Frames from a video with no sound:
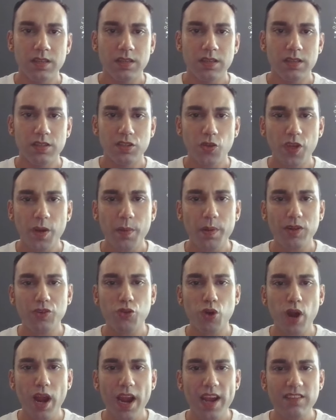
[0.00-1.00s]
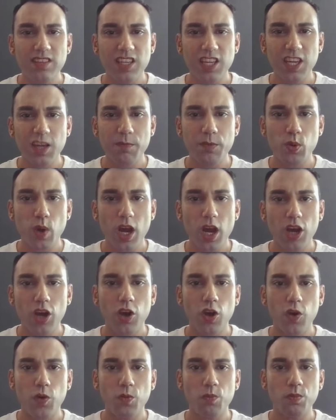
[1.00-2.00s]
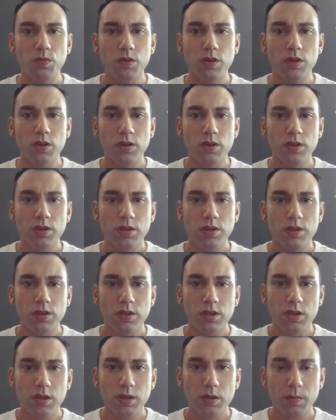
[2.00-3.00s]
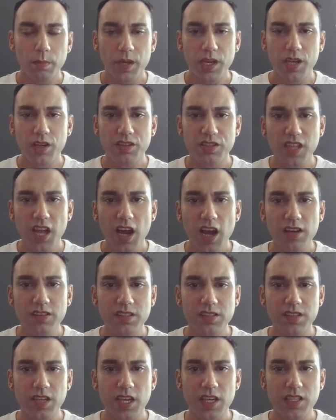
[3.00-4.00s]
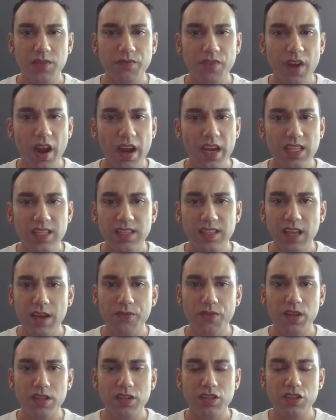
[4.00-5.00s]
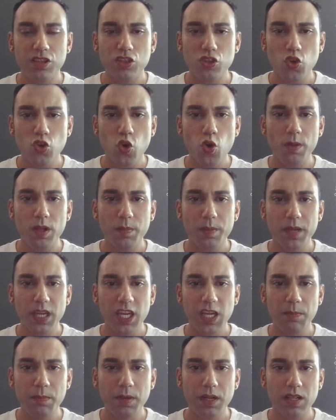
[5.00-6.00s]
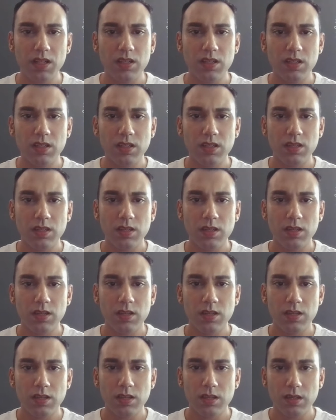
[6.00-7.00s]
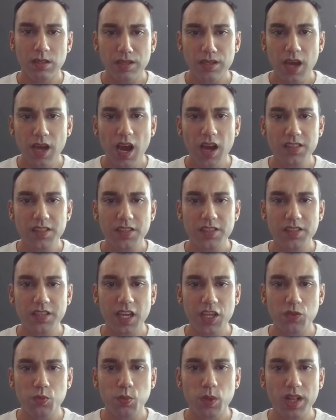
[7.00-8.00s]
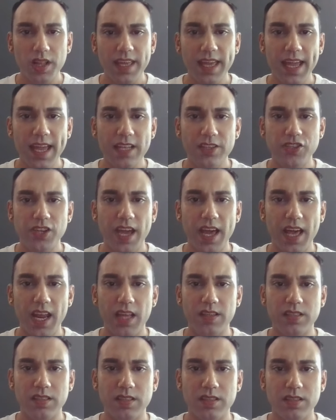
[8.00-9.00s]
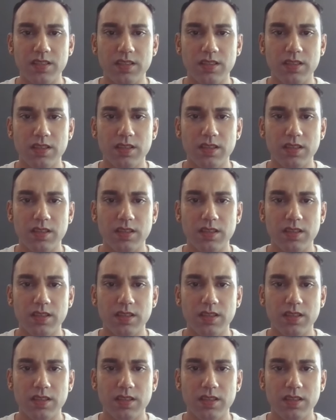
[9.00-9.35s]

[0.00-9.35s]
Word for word: So they will try to keep you at home, because narcissists are very different to normal people. Narcissists will get jealous,